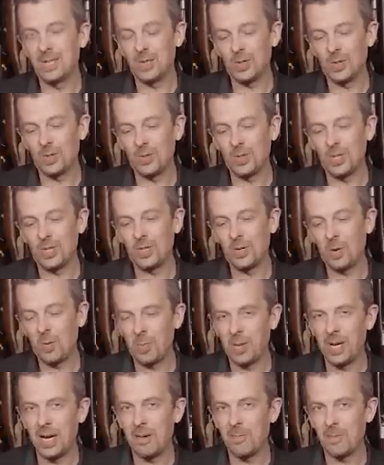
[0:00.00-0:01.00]
a sort of
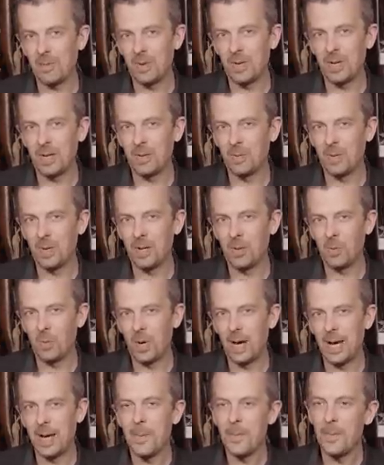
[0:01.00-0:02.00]
stopgap in a
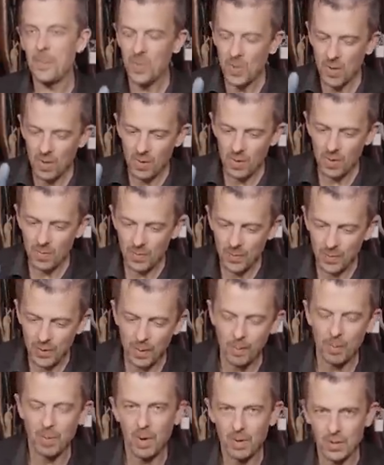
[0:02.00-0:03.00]
way,
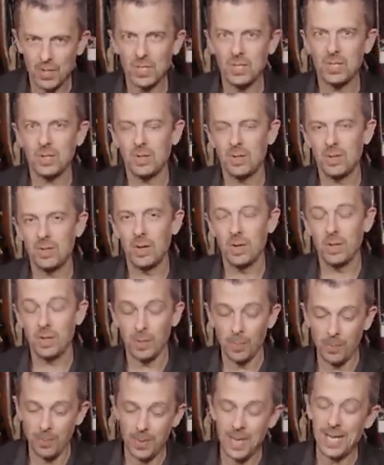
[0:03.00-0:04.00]
the
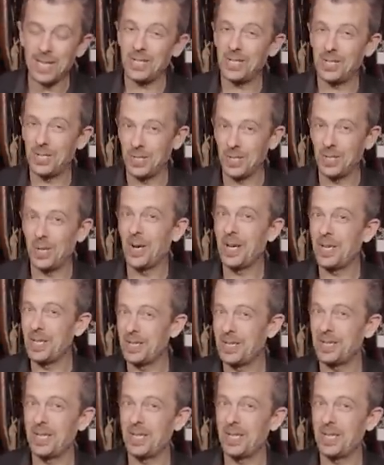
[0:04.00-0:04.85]
best designed,